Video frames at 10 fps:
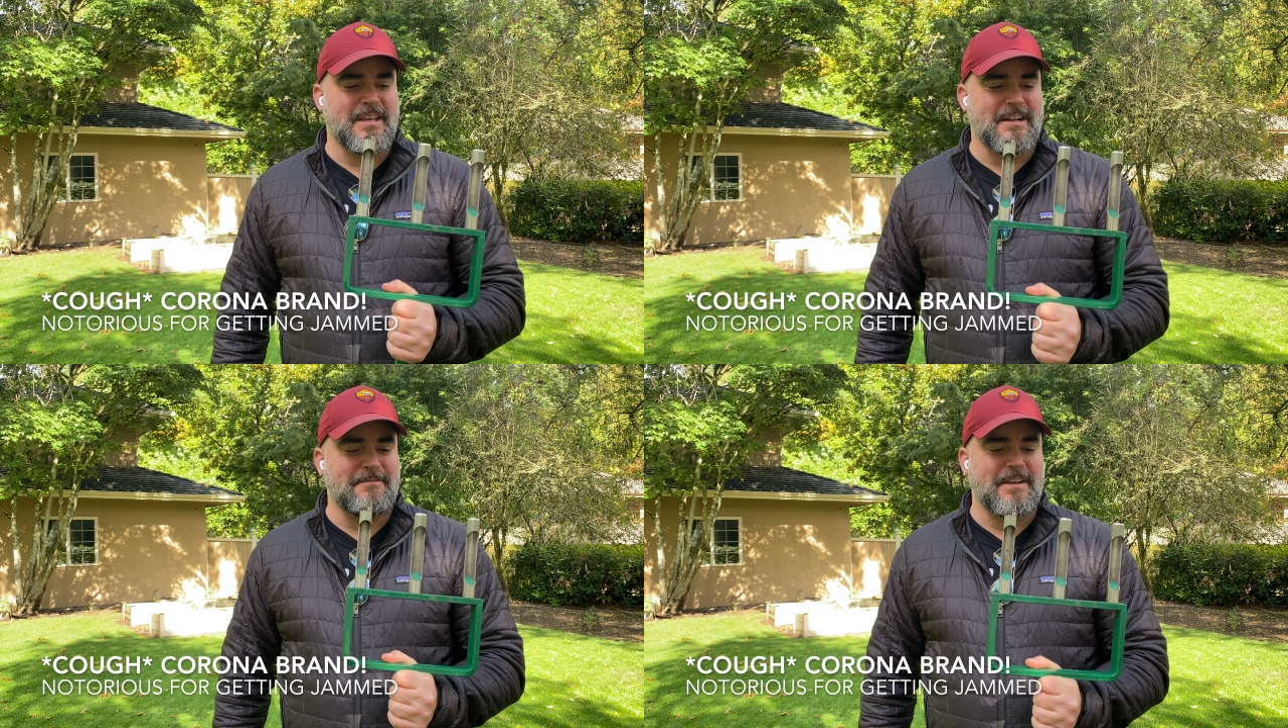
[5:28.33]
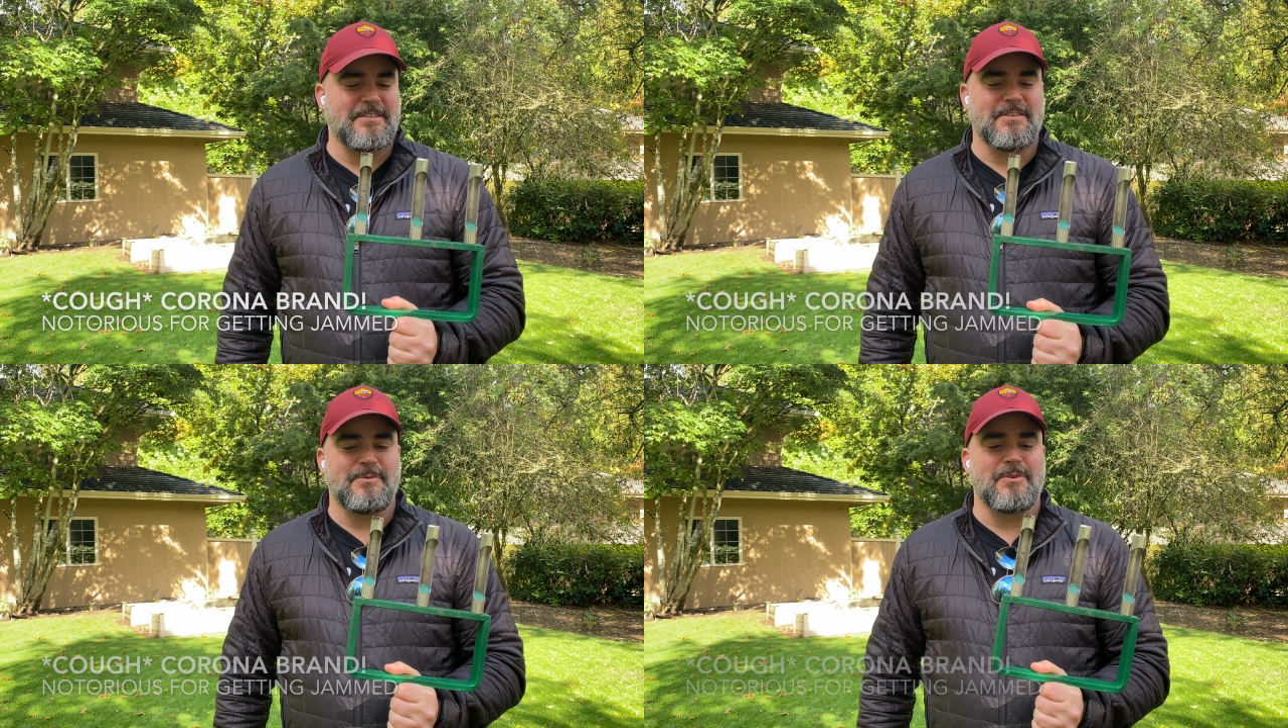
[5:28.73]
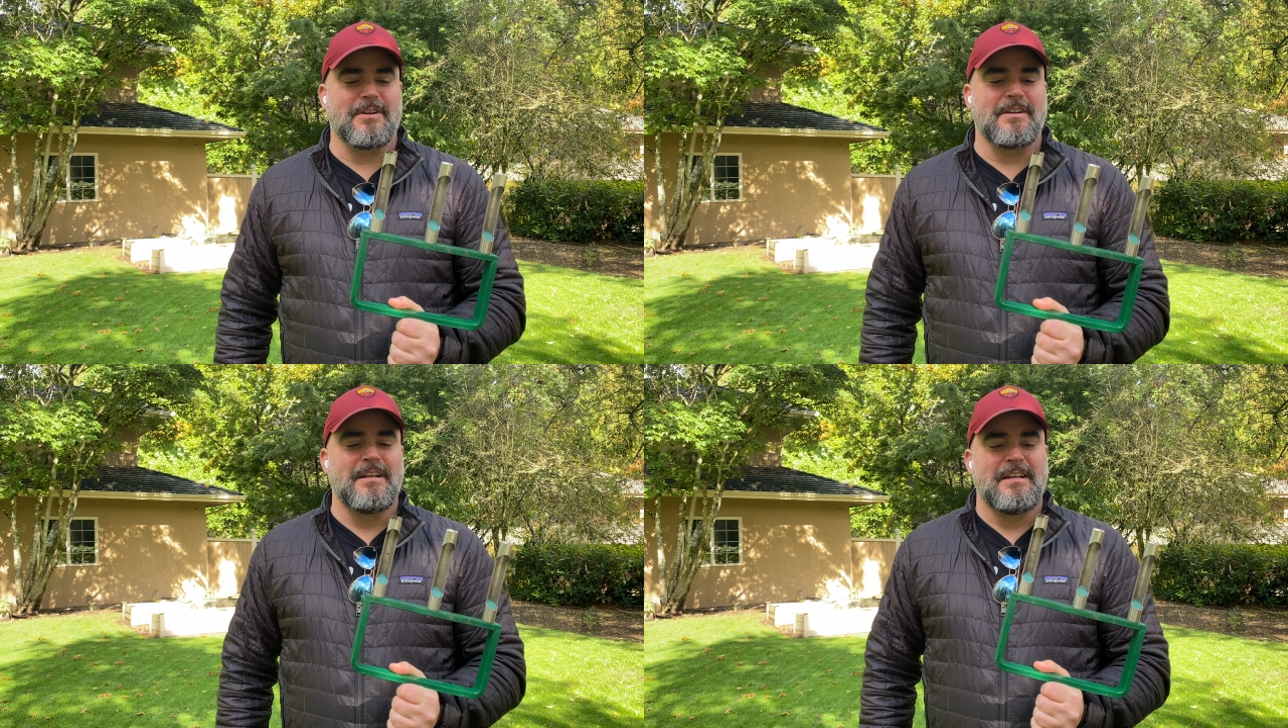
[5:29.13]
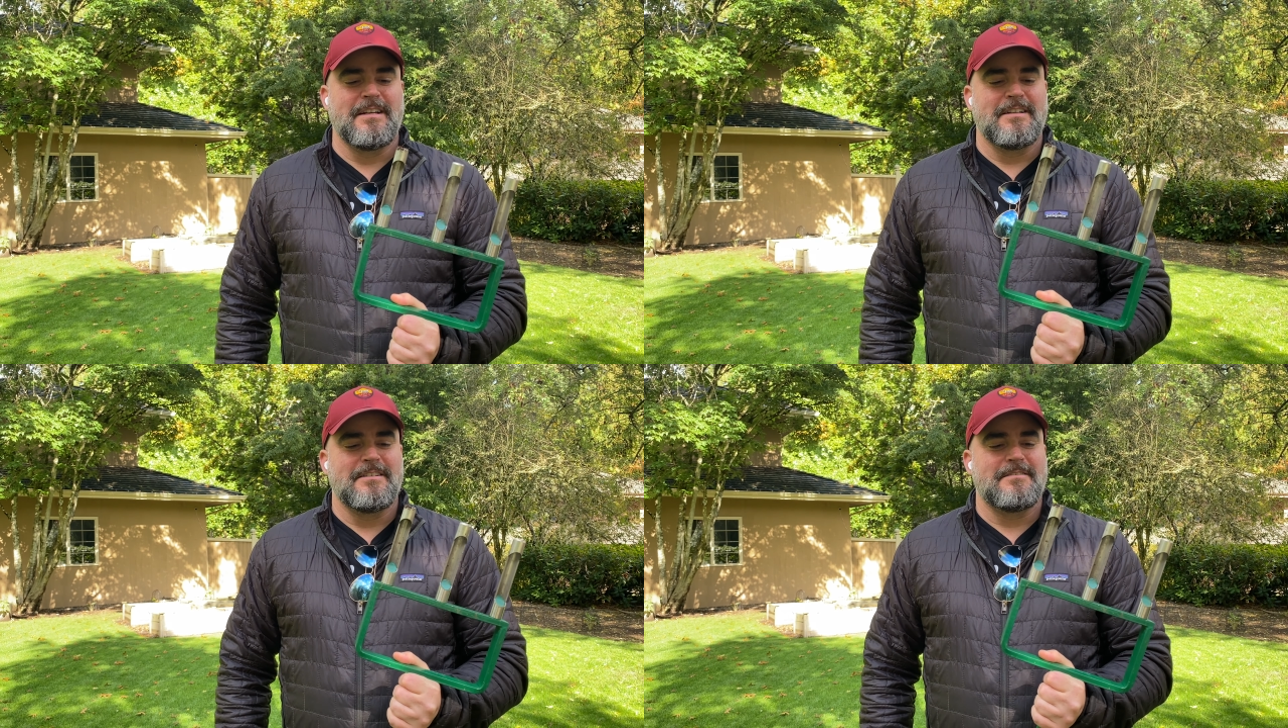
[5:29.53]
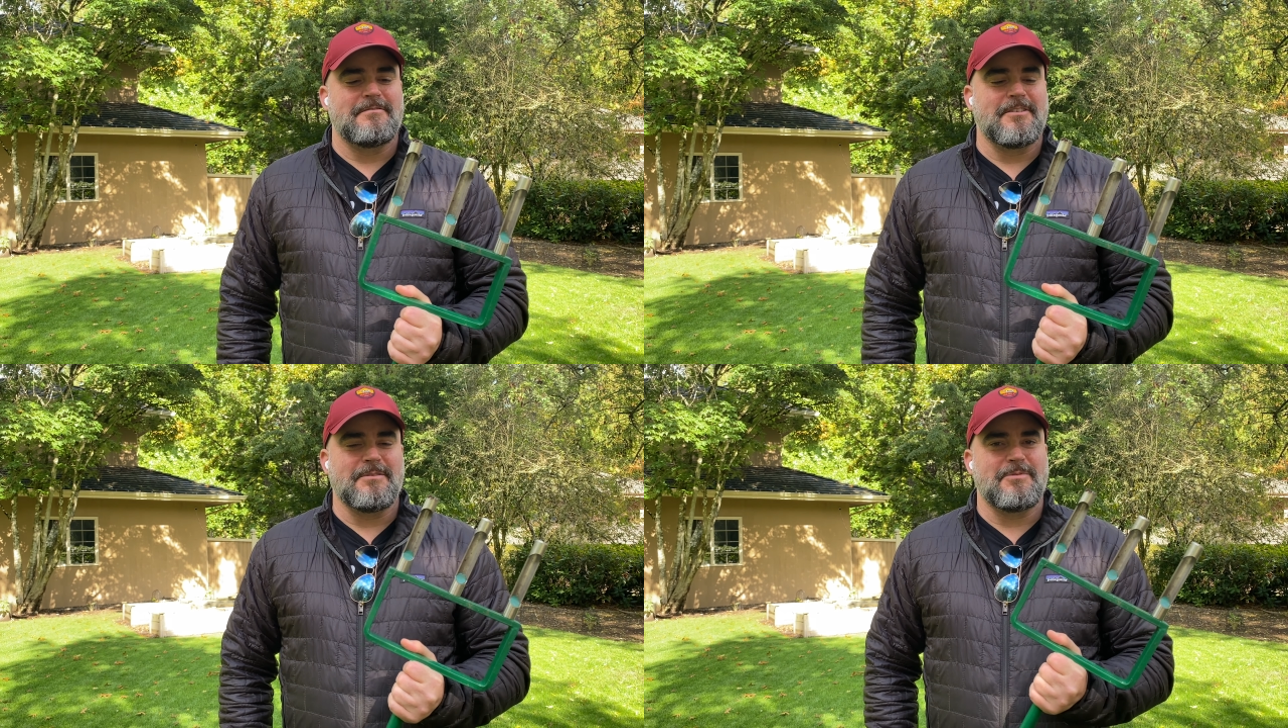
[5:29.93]
that I found to work
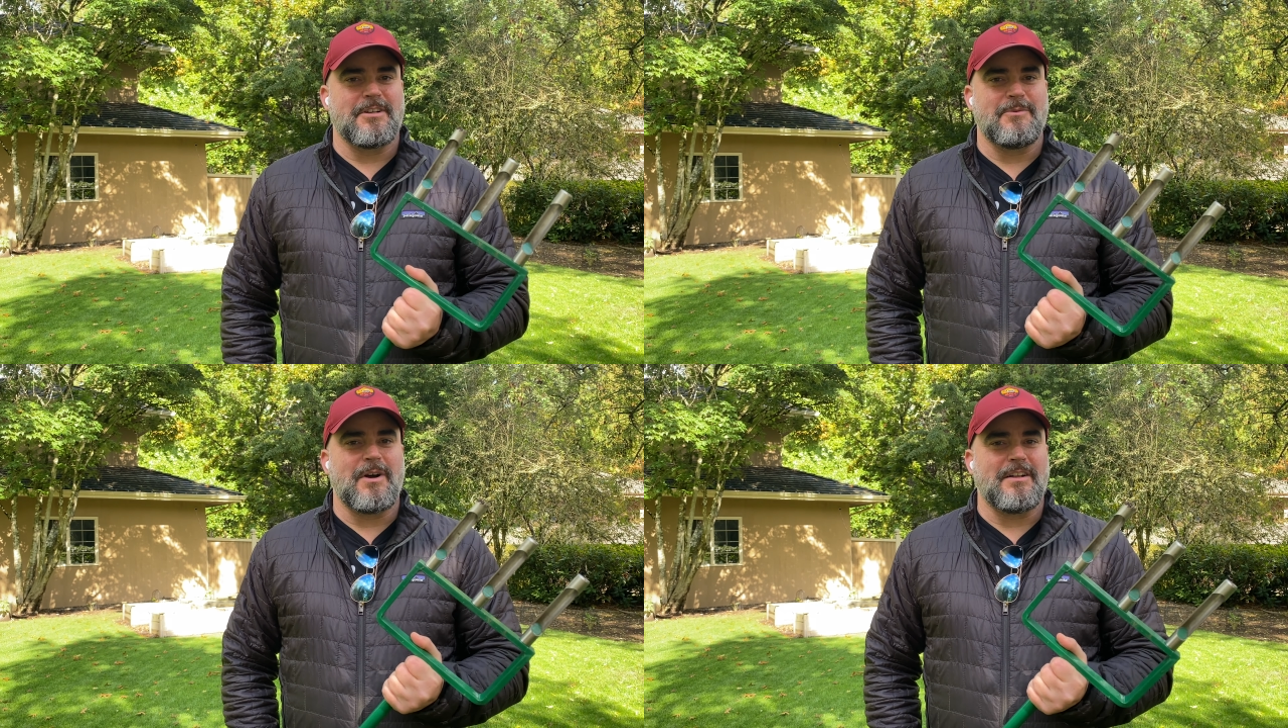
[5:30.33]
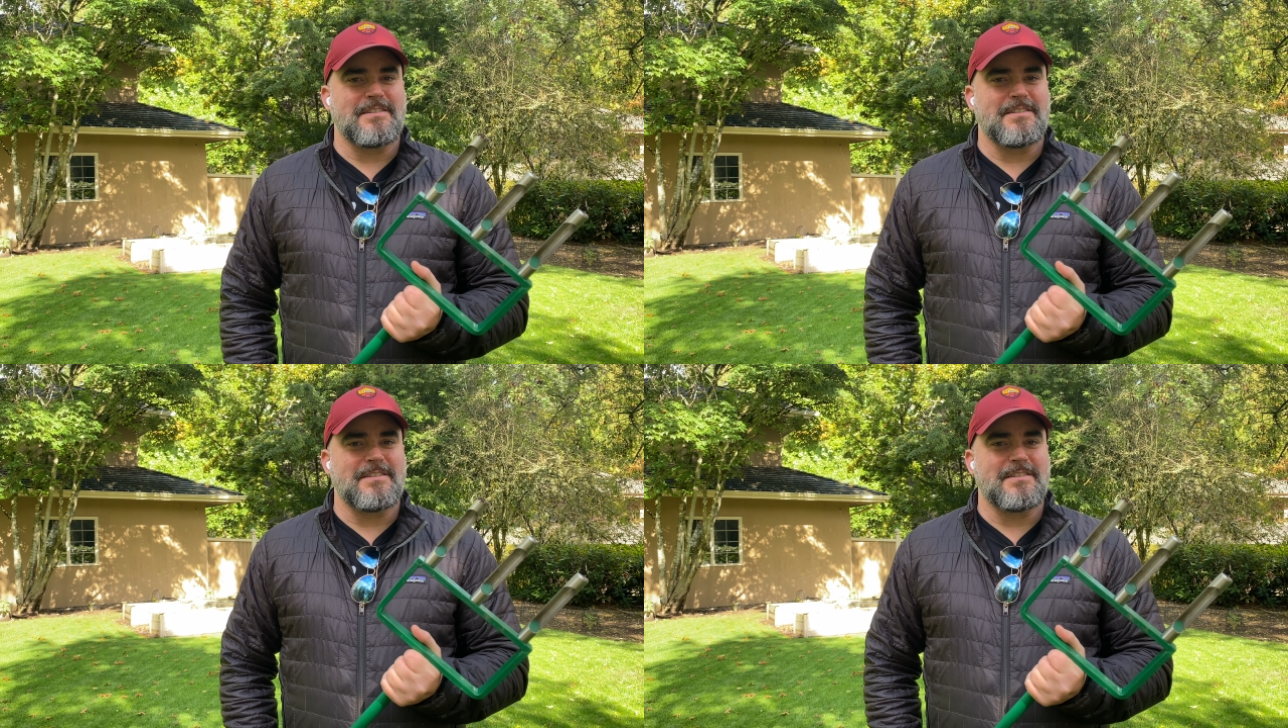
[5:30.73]
really pretty well.